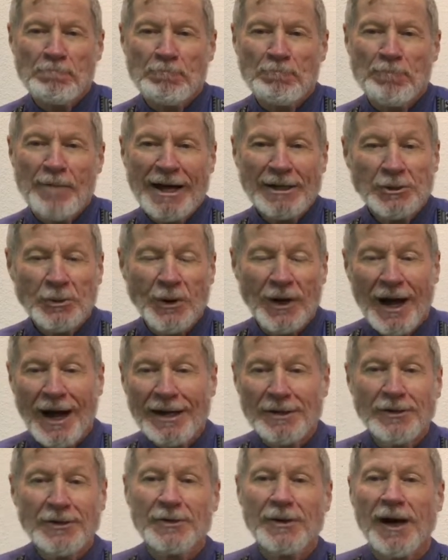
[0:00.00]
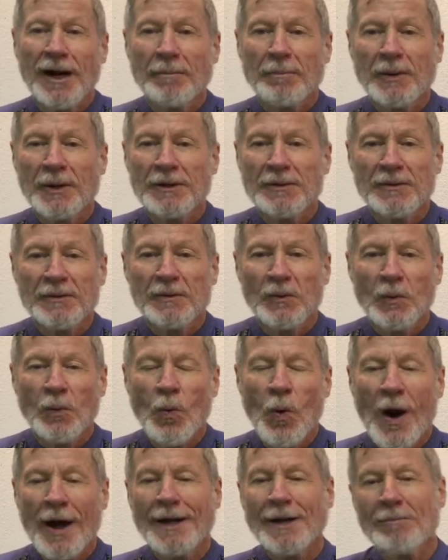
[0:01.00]
That's what I do. I put
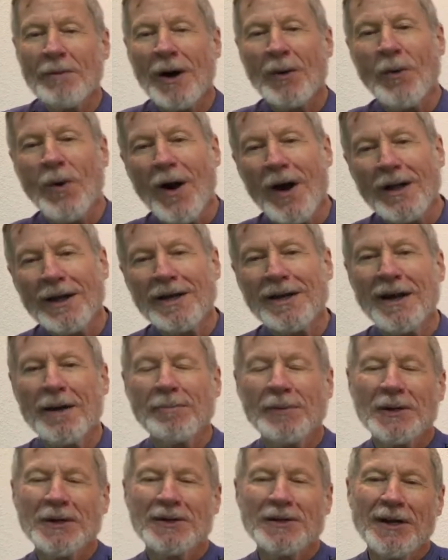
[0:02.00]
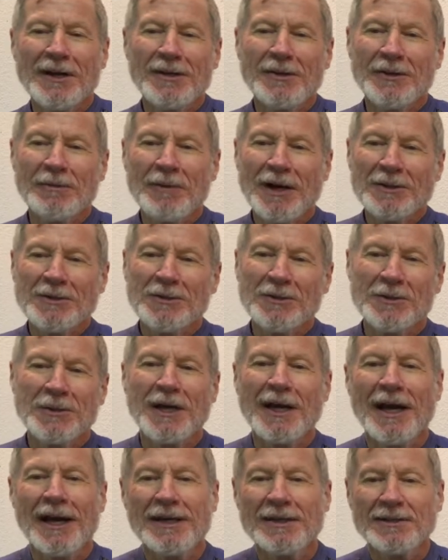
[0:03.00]
one in my wallet, I put another in my
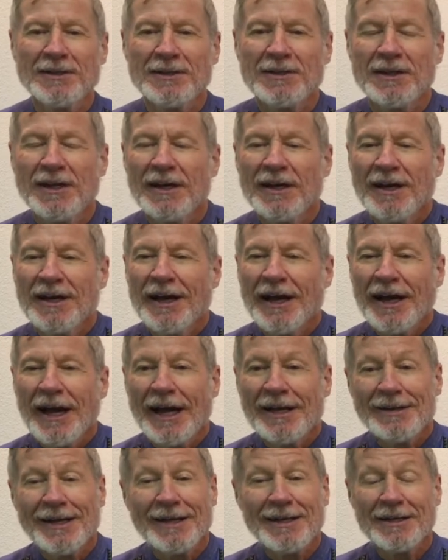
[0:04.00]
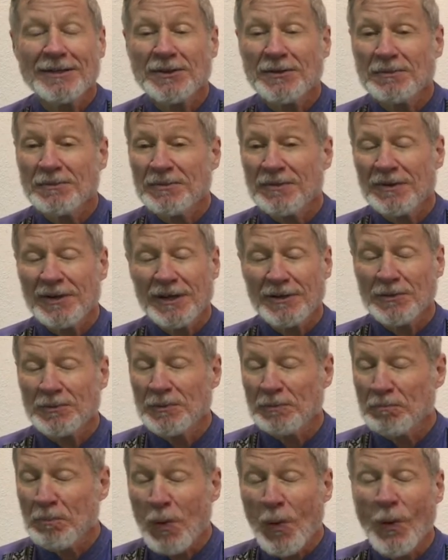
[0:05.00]
suitcase, and then it's
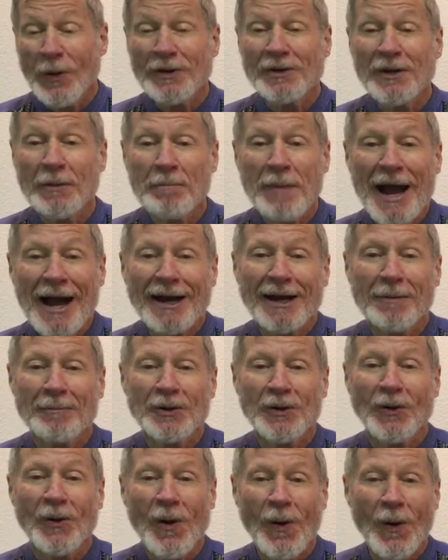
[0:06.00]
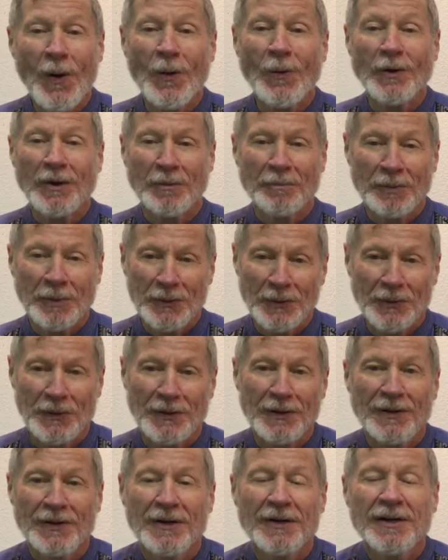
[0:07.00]
important to back up your whole computer.
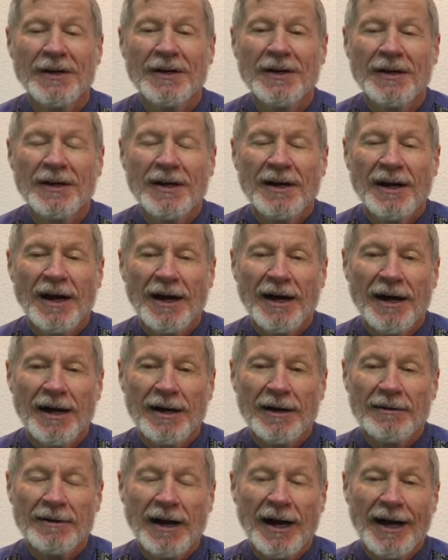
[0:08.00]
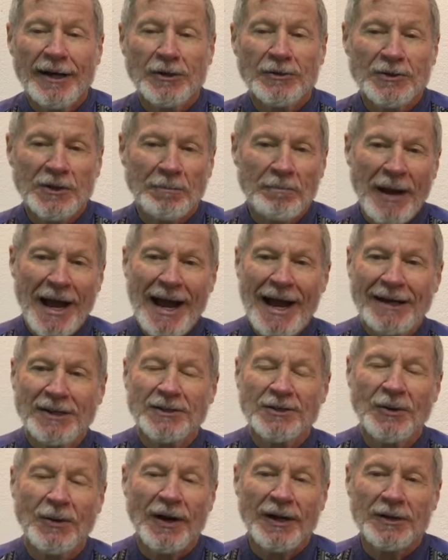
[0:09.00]
I use a Mac,
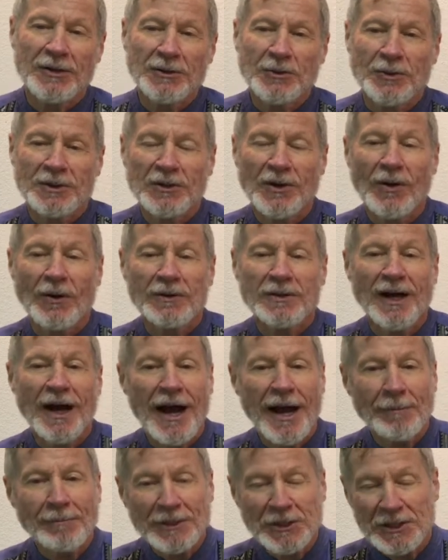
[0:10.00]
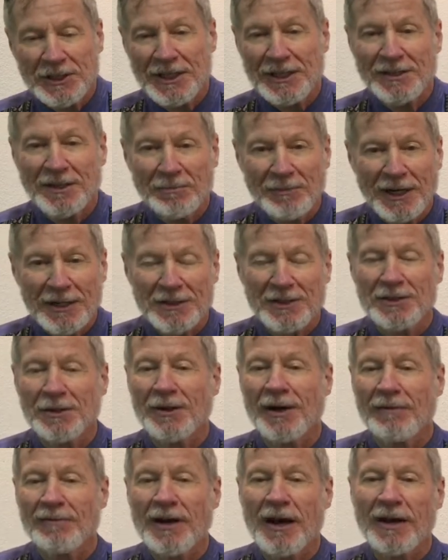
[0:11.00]
so I use what's called Time Machine to make sure
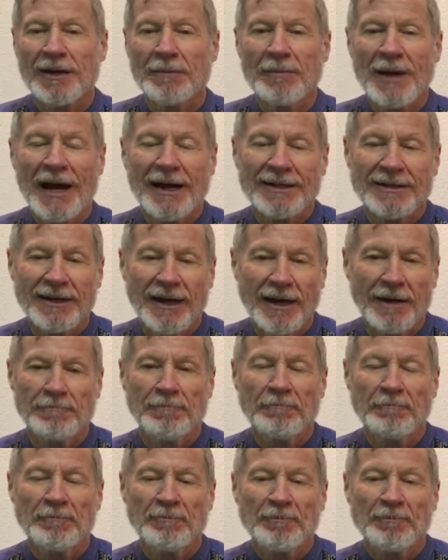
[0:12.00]
I've got it backed up.